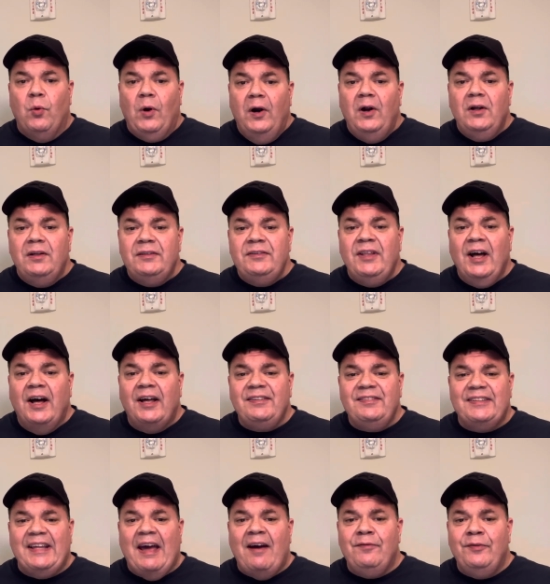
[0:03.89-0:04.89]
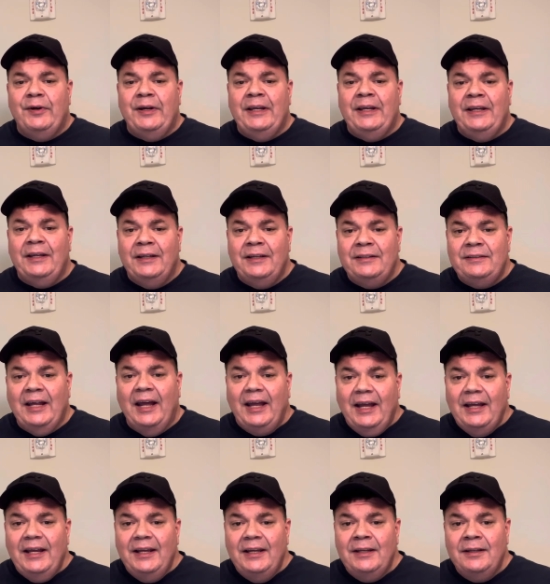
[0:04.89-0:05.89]
world does every
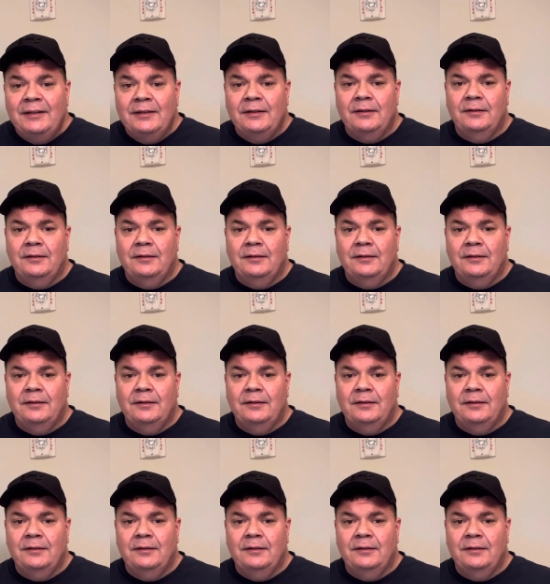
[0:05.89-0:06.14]
day.